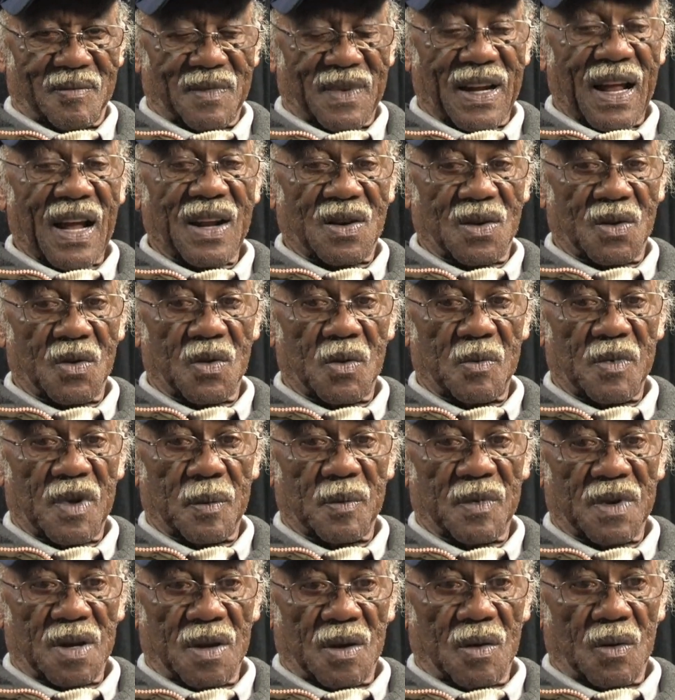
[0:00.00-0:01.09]
But I do
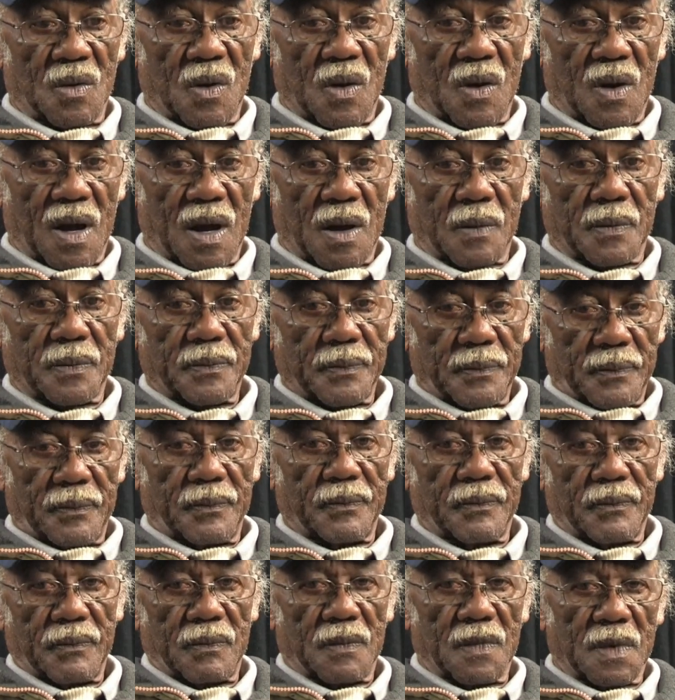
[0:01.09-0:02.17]
remember, how
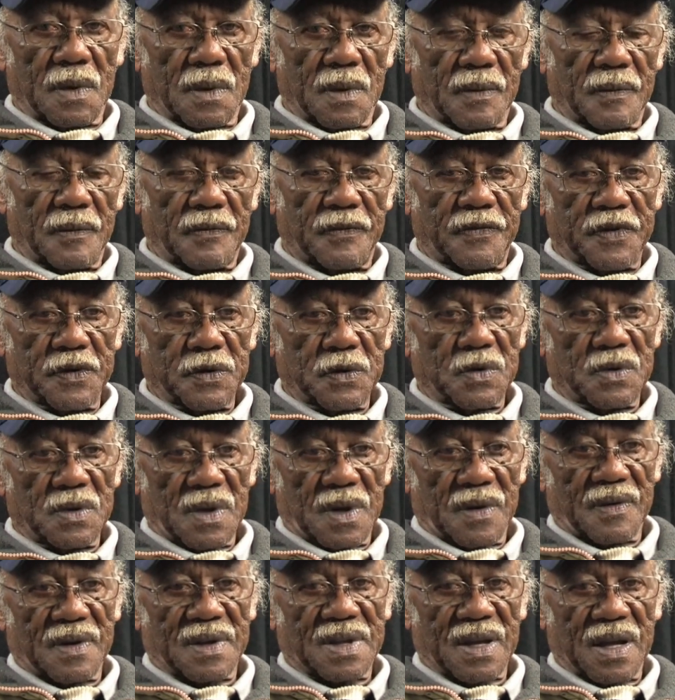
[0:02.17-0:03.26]
food and
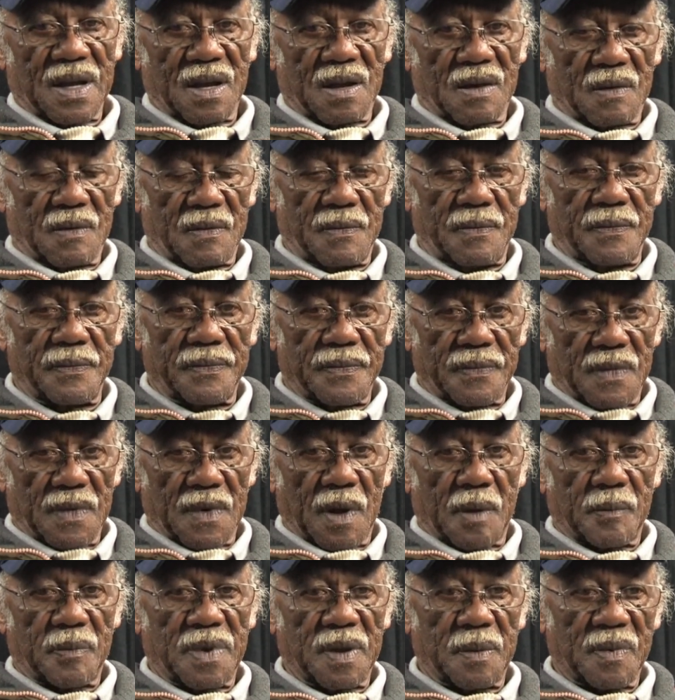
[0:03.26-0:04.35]
everything.
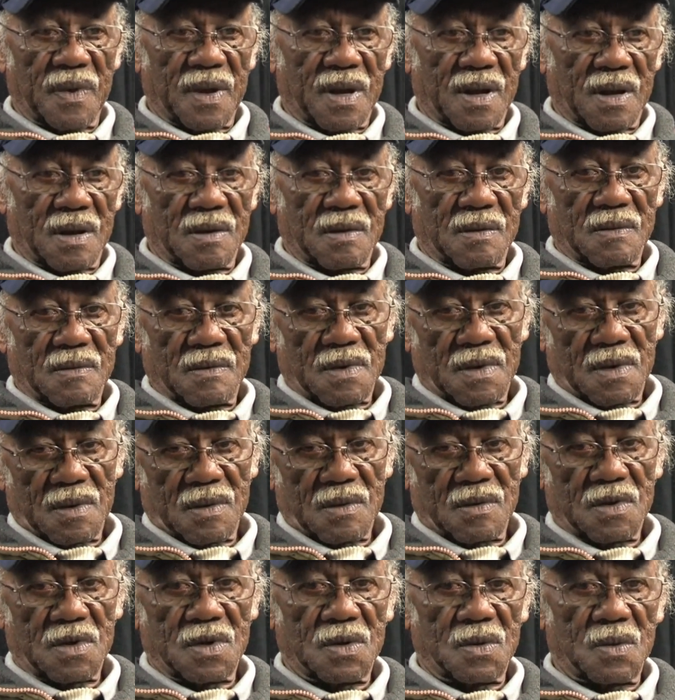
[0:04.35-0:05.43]
Now people had to,
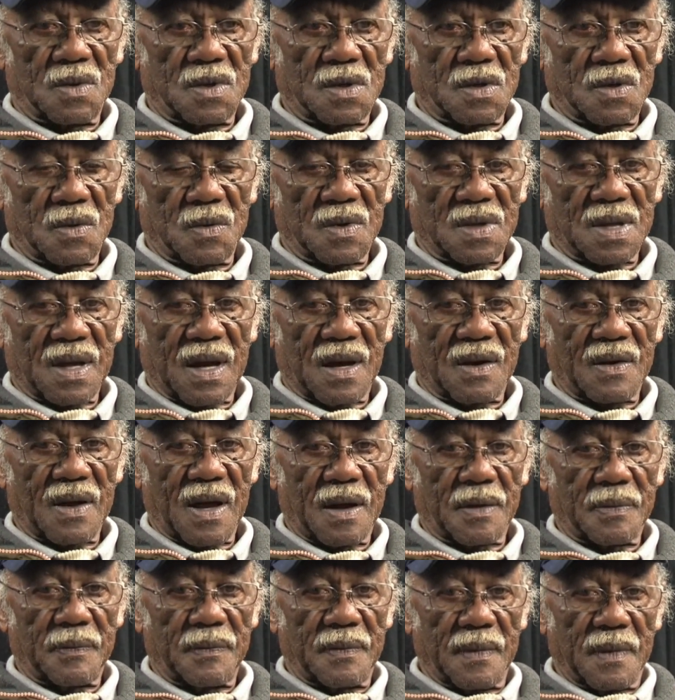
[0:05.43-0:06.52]
do without
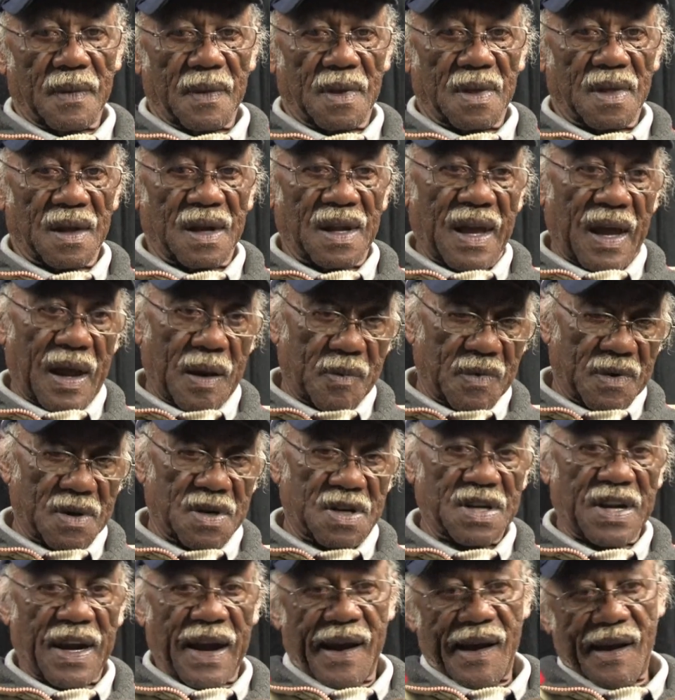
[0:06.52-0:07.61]
that. The neighbors
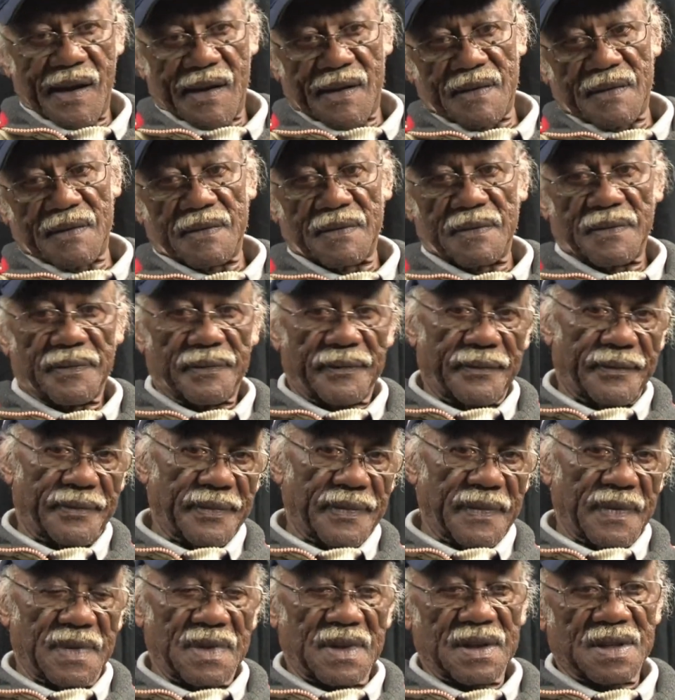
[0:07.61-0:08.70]
shared
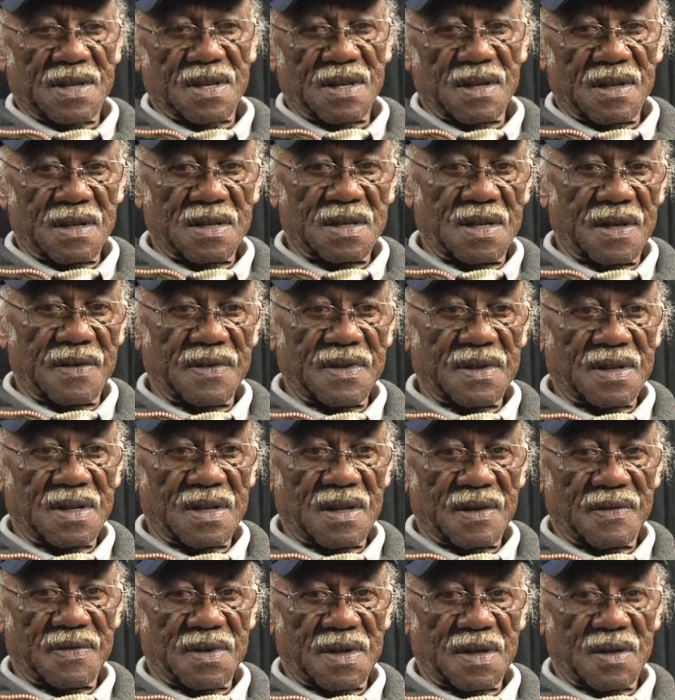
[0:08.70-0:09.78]
and discussed different
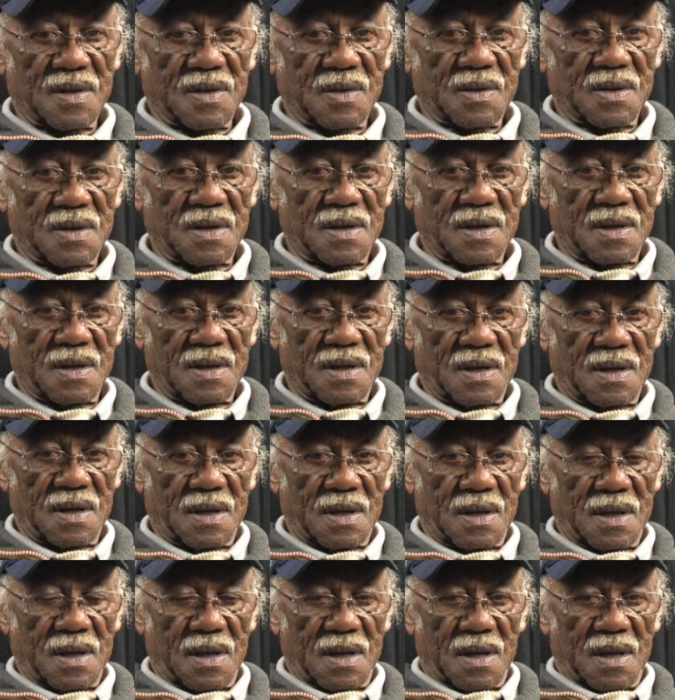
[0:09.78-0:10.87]
stuff, A
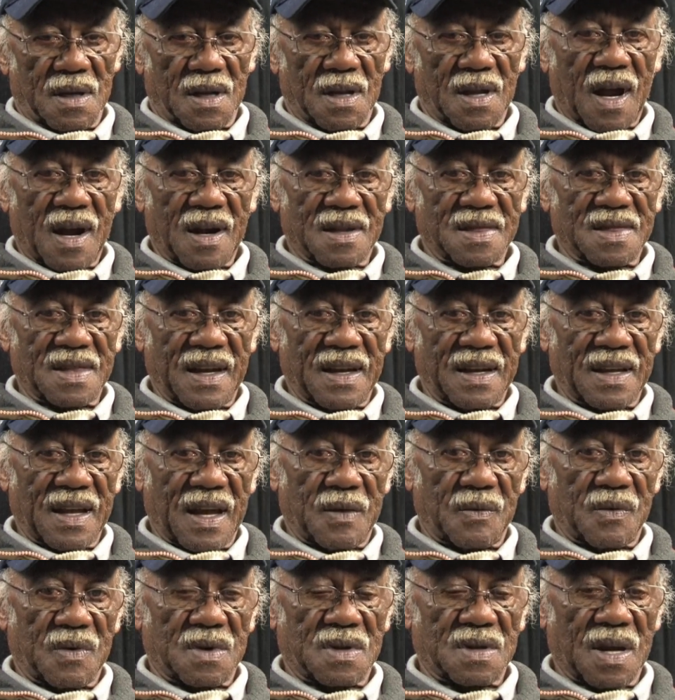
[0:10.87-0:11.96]
lot of things they
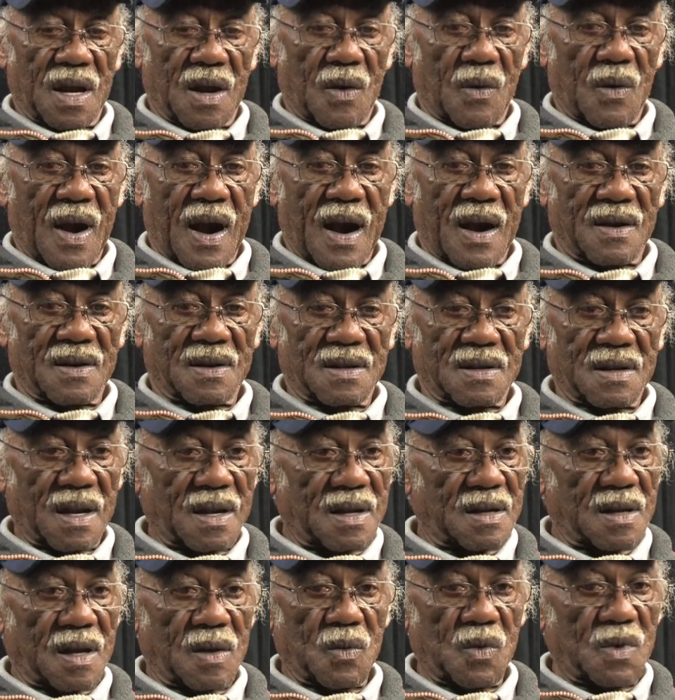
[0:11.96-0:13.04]
would say around
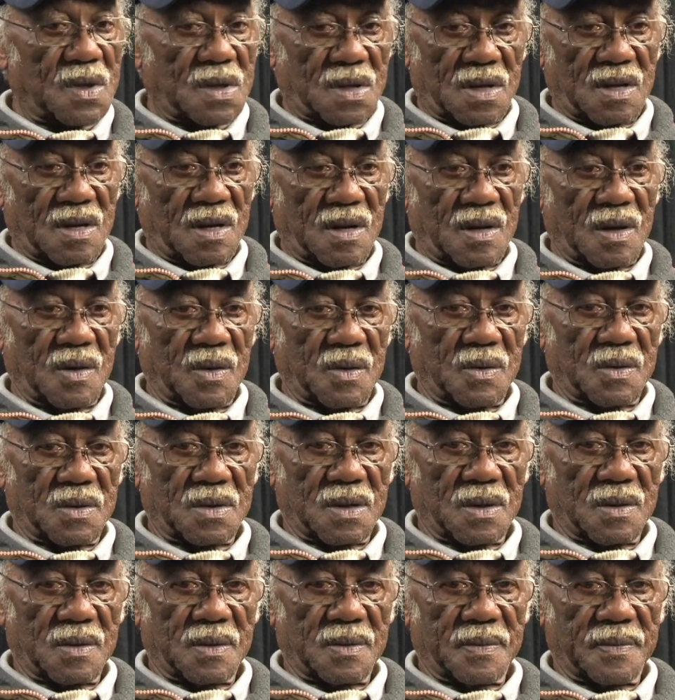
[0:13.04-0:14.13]
saying they wouldn't,
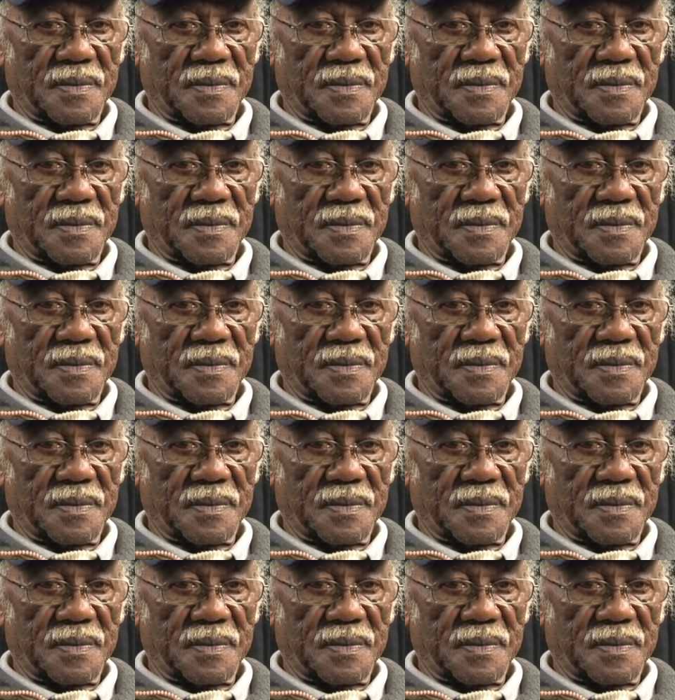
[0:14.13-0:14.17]
So